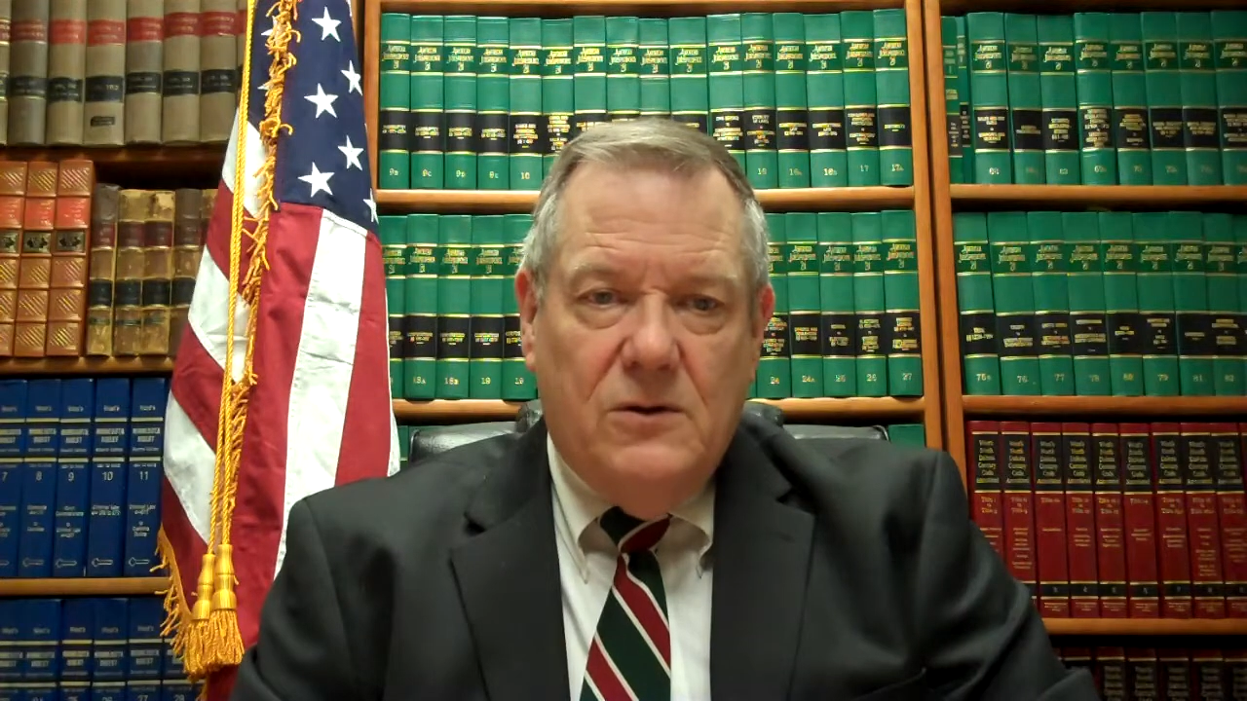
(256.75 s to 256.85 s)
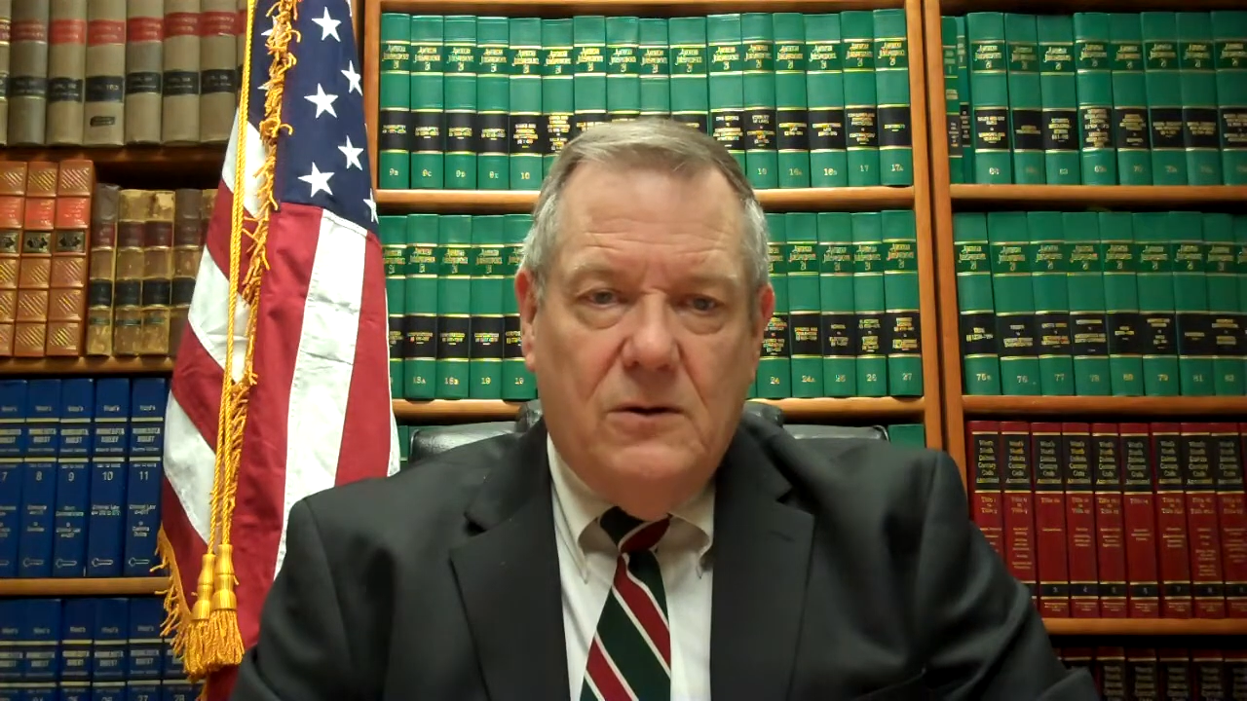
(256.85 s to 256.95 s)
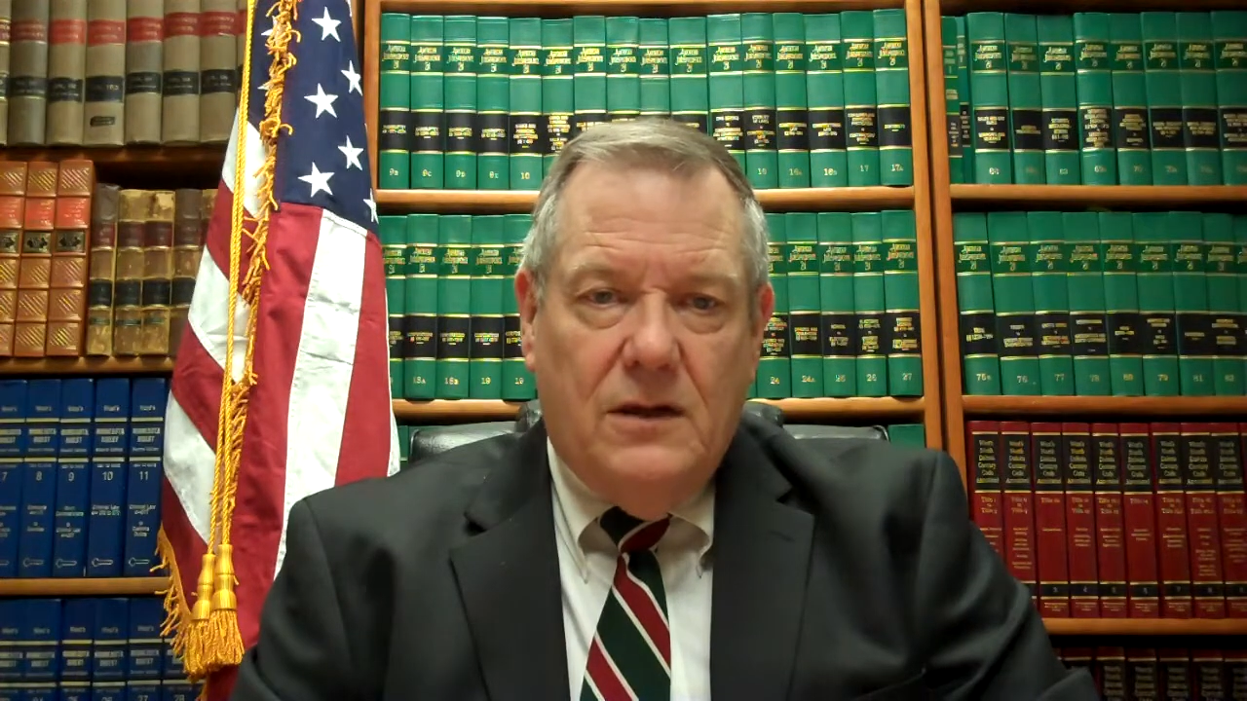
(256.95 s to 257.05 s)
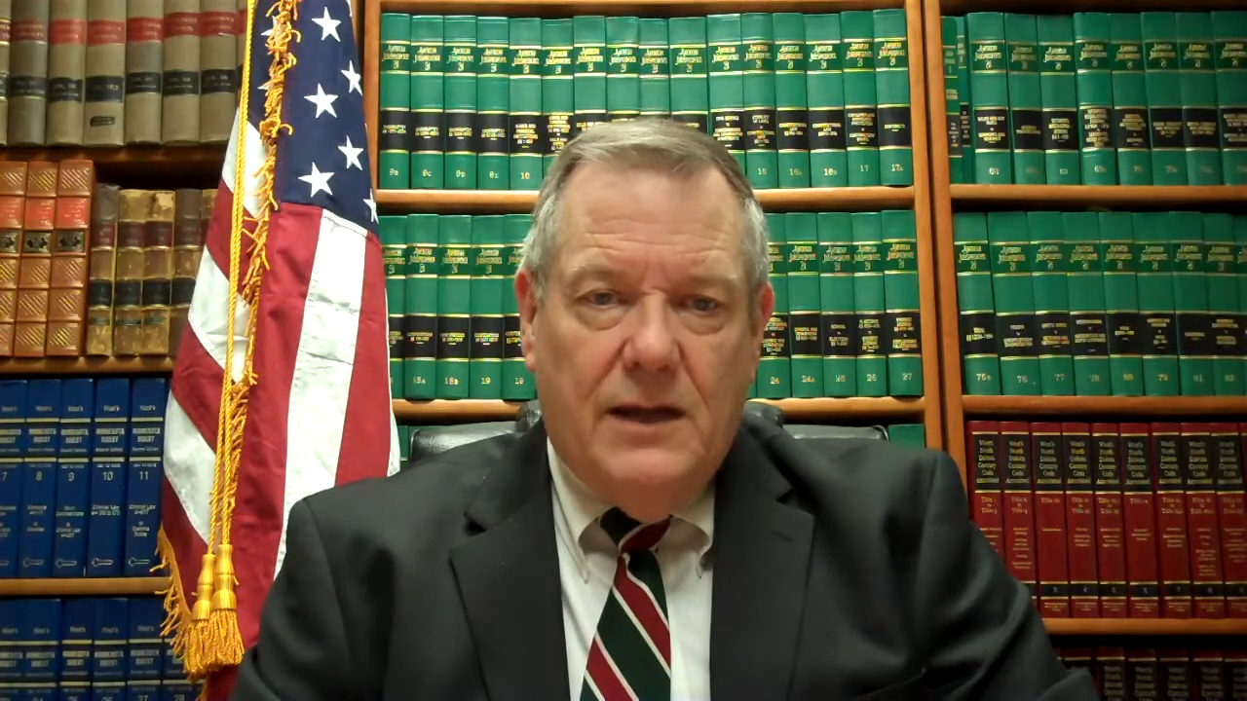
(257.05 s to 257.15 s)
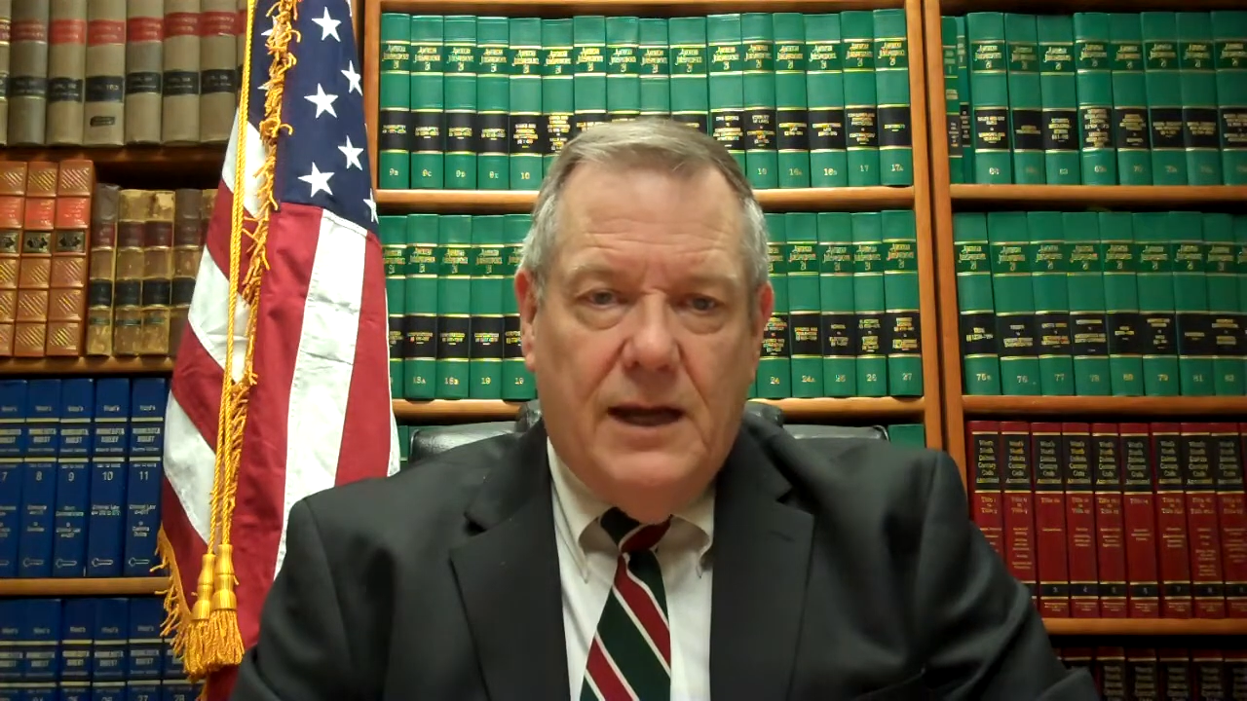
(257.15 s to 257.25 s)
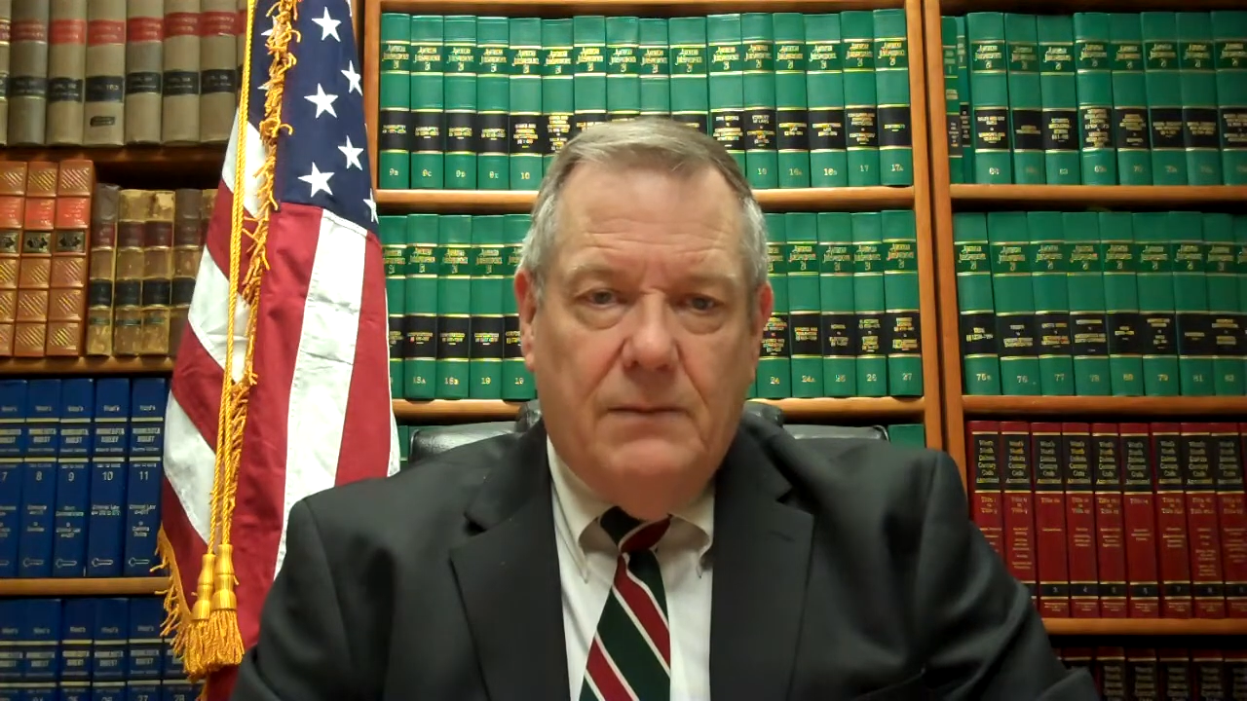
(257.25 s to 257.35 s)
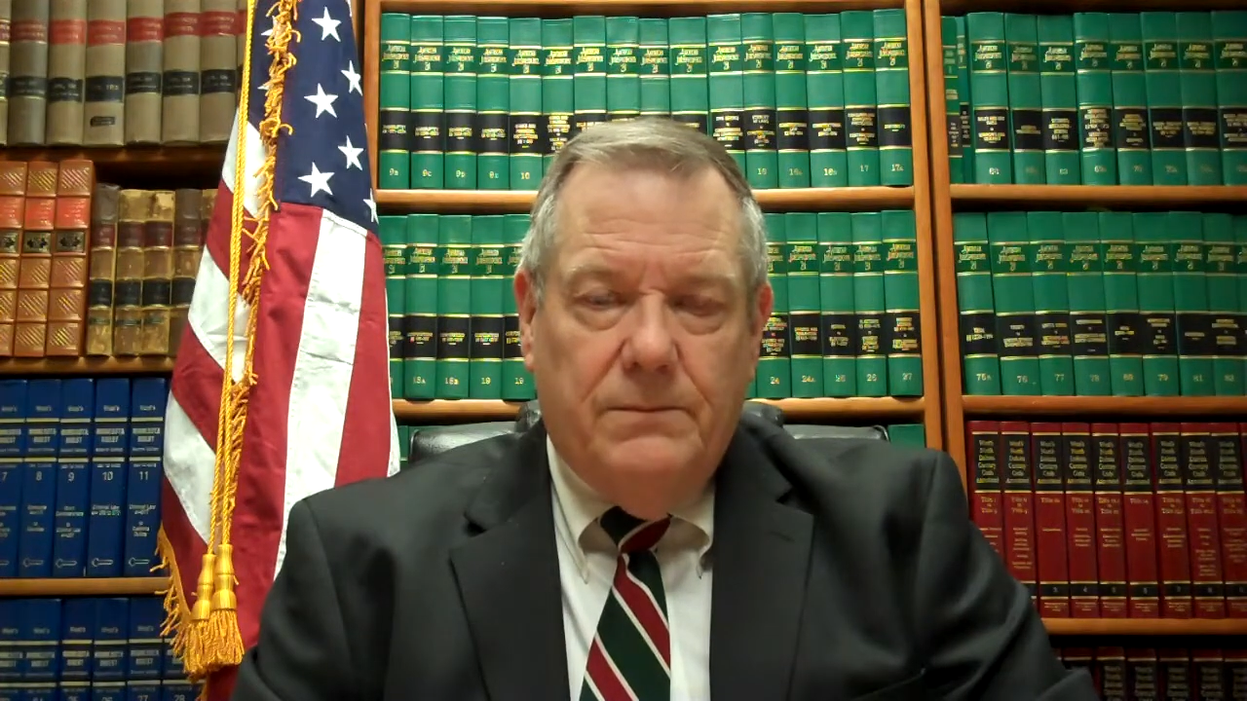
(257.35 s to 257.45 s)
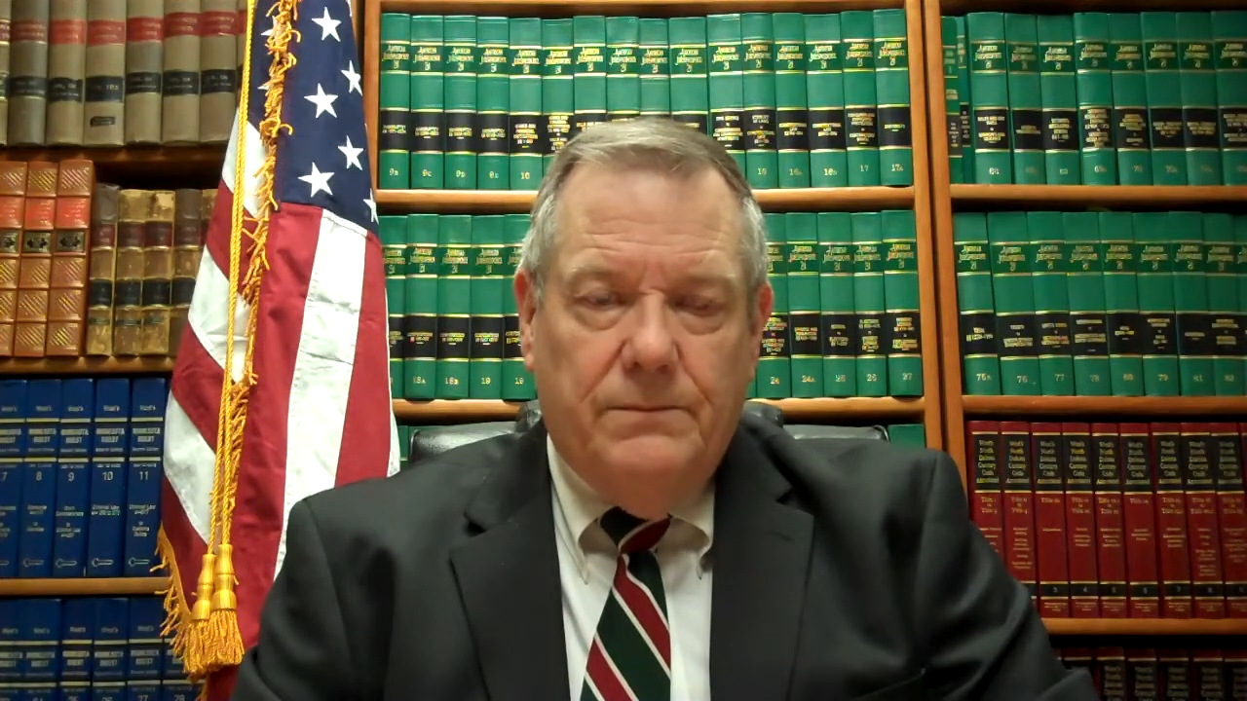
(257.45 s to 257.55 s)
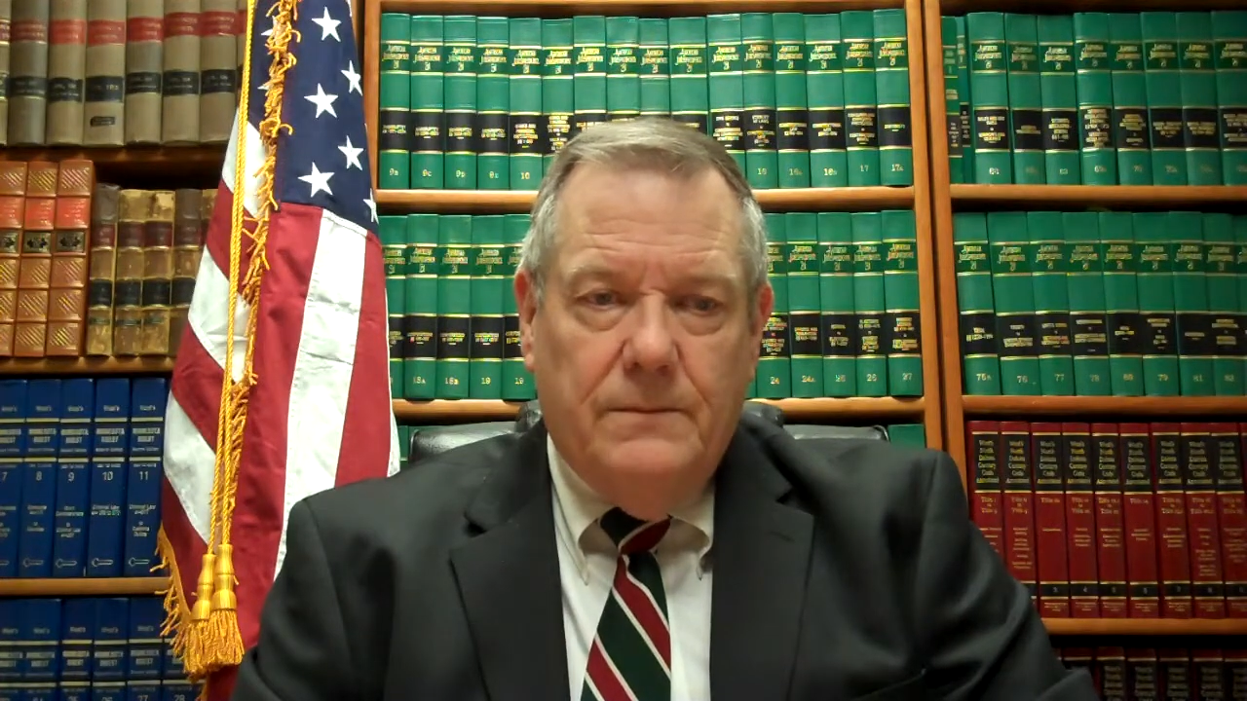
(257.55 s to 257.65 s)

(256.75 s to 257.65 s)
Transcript: her claim.